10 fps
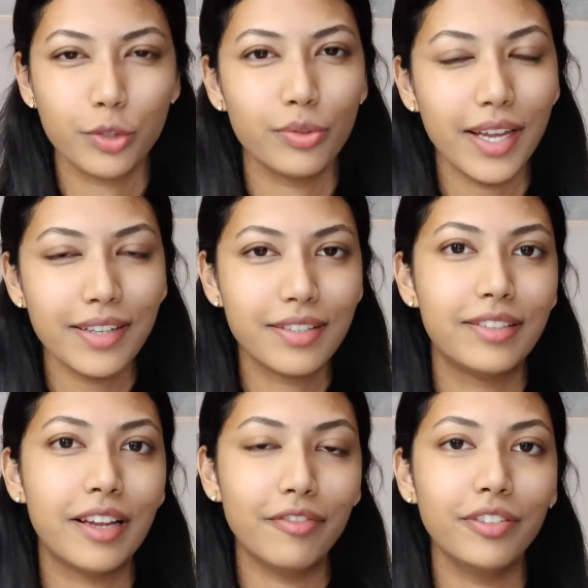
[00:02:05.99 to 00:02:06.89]
So that's
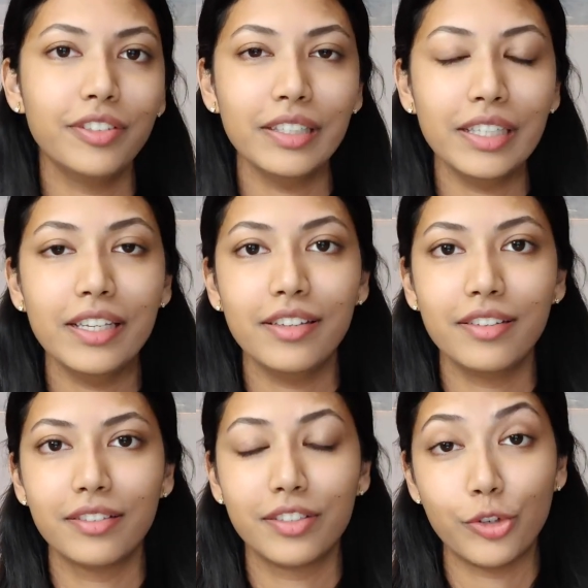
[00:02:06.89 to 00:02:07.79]

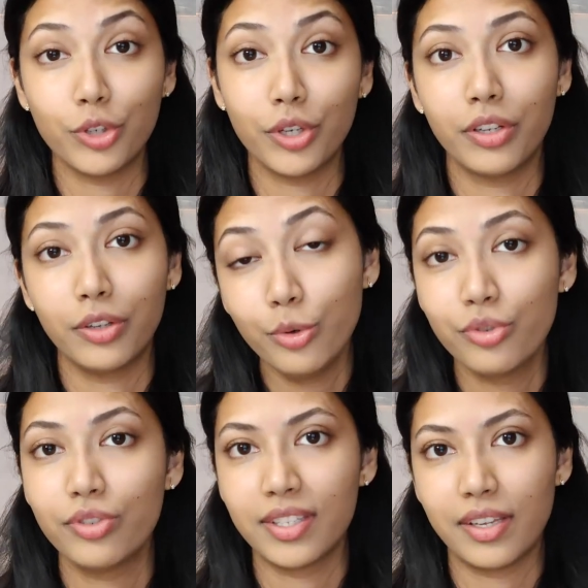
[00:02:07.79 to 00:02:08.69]
definitely such a
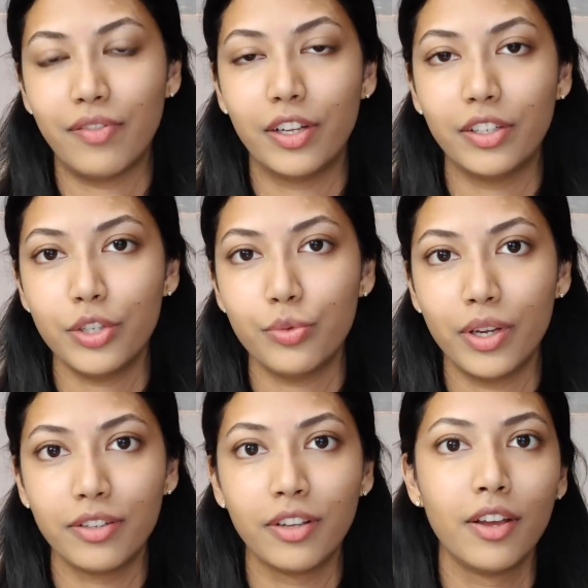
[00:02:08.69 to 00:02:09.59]
huge disadvantage
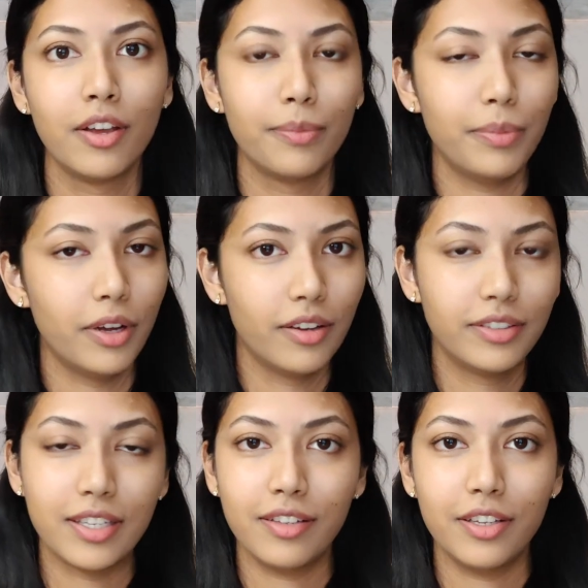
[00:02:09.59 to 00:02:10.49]
when
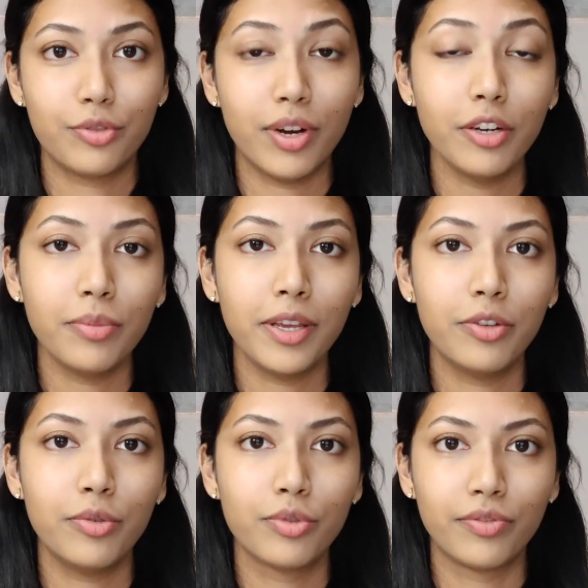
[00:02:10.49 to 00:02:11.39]
Tesla is trying to
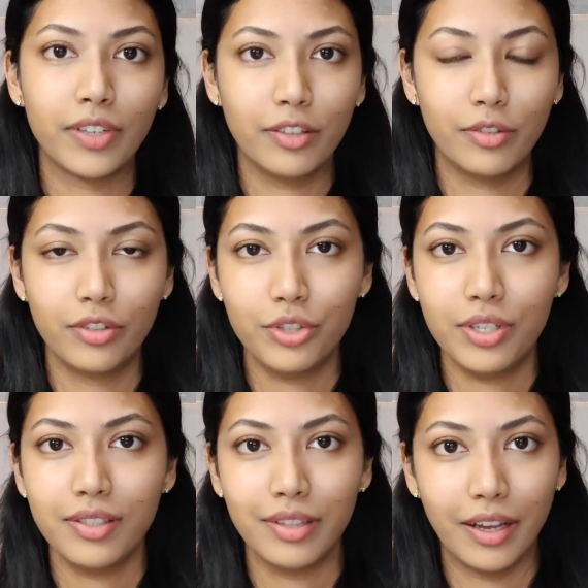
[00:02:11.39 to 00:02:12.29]
make use of
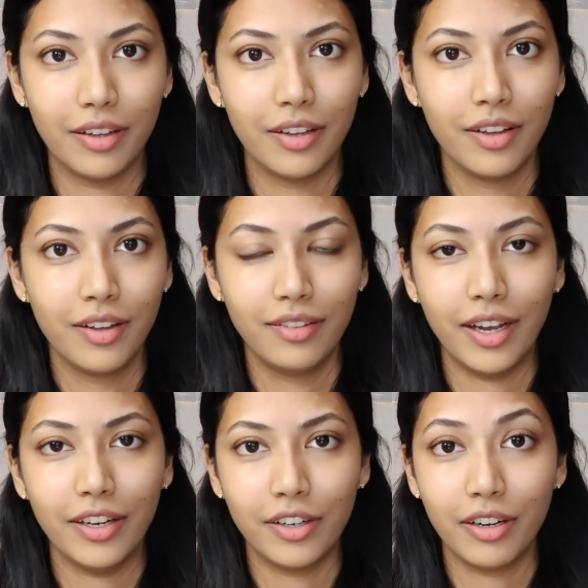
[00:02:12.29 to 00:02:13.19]
technologies like
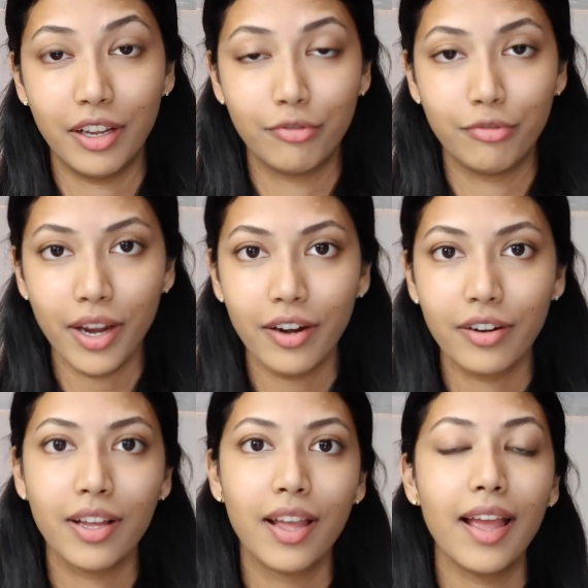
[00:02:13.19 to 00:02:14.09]
lidar and
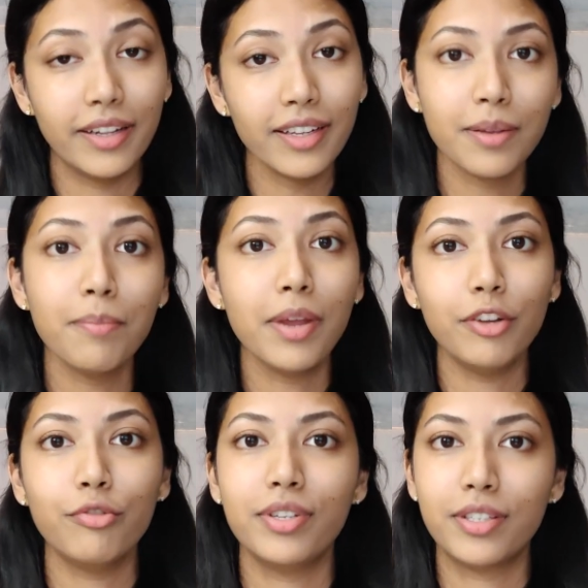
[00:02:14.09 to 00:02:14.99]
radar, and that's the
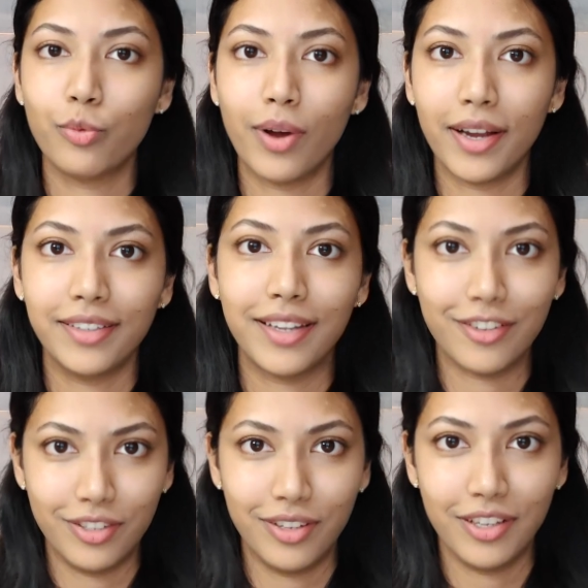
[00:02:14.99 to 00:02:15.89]
main reason why
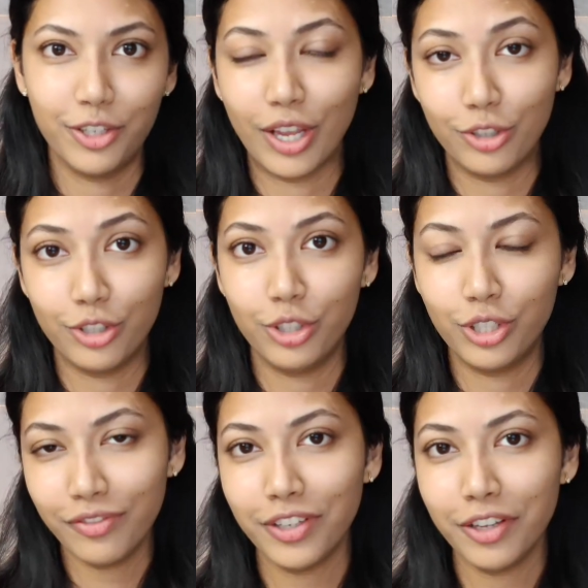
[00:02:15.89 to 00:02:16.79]
Tesla is actually
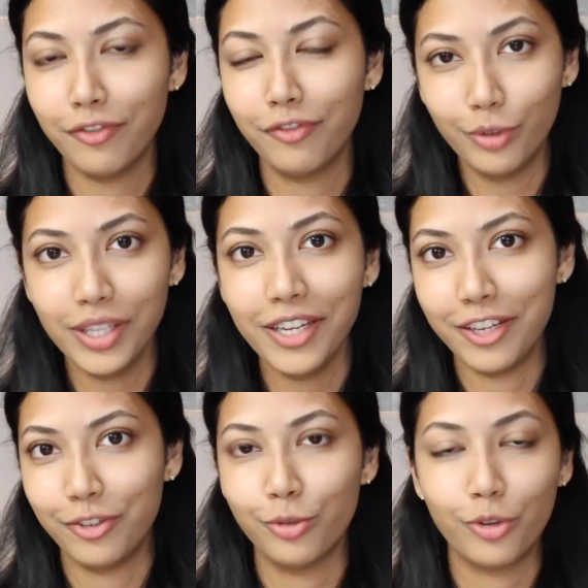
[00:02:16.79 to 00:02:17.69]
shifting fully
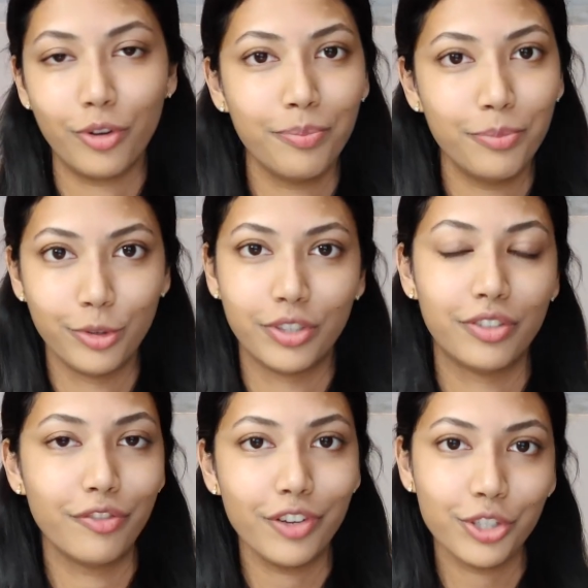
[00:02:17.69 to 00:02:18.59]
into computer
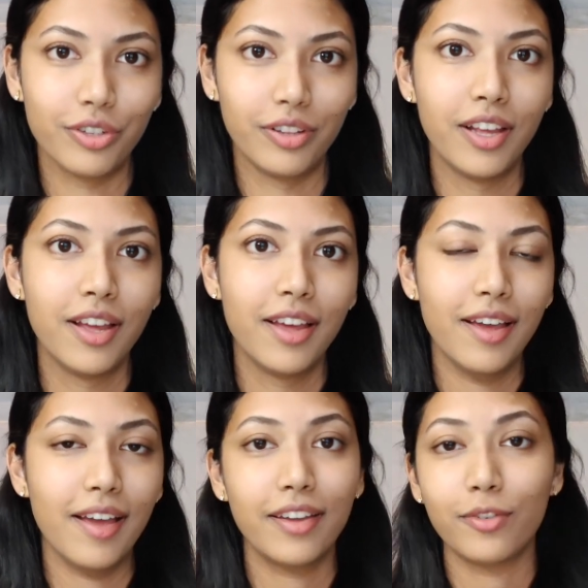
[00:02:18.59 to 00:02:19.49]
vision
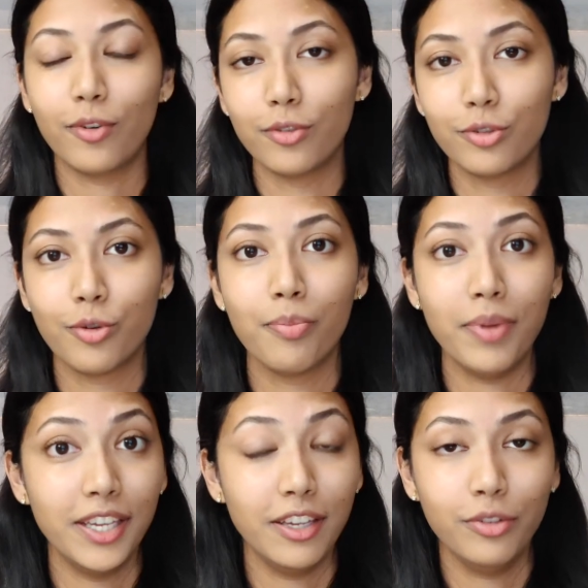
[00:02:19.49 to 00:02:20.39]
and also
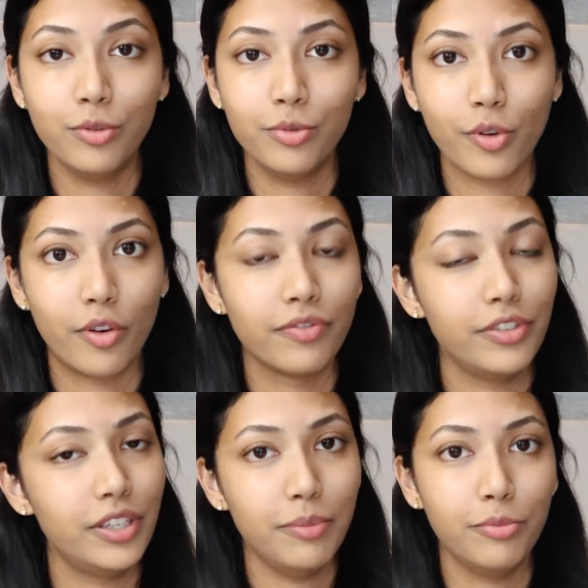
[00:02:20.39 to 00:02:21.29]
making use
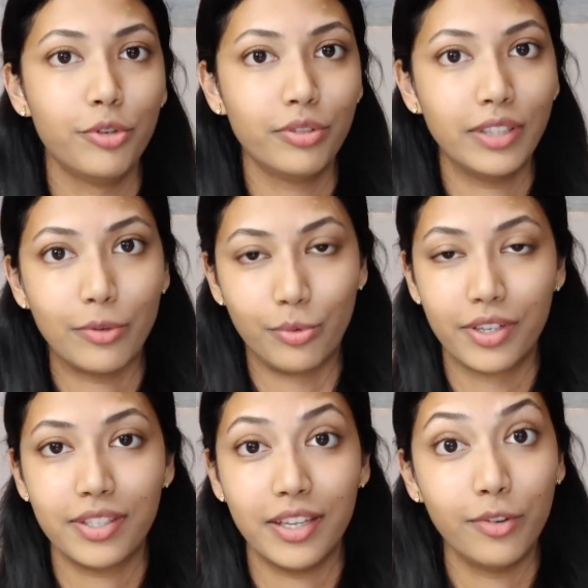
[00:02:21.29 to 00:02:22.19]
of deep neural
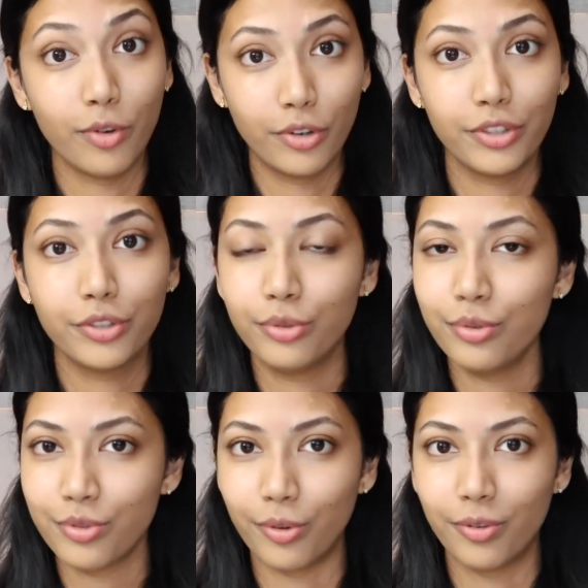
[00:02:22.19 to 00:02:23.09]
networks in order to
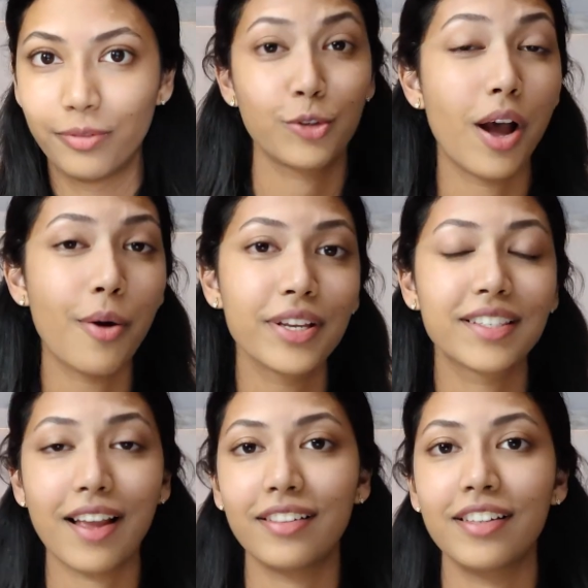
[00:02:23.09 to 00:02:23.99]
do so. So how
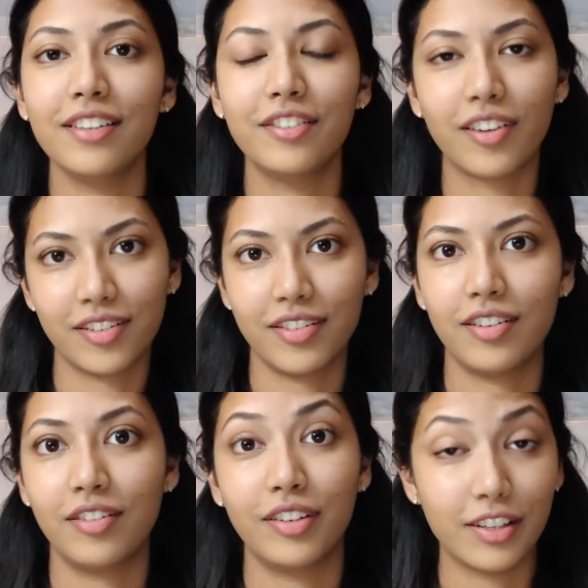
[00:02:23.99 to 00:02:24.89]
exactly does
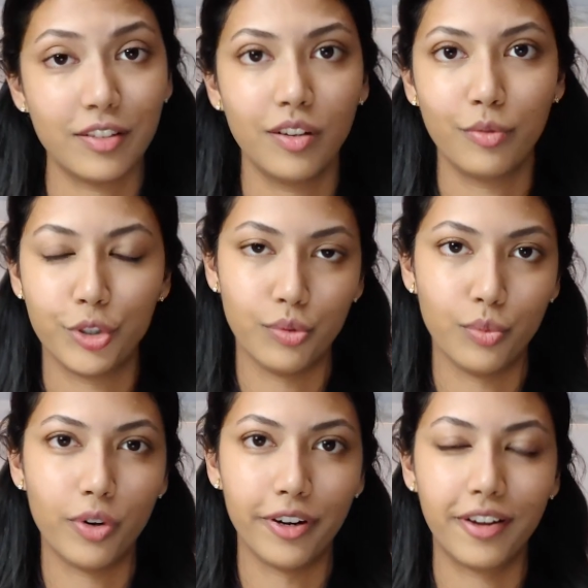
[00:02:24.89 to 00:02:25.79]
Tesla vision
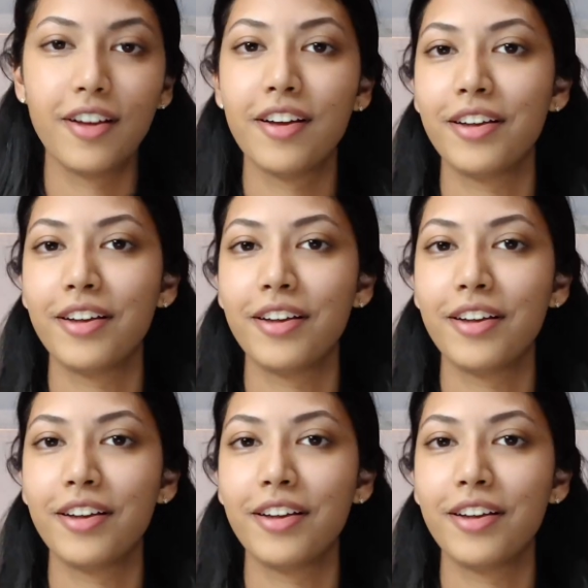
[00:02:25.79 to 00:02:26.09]
work?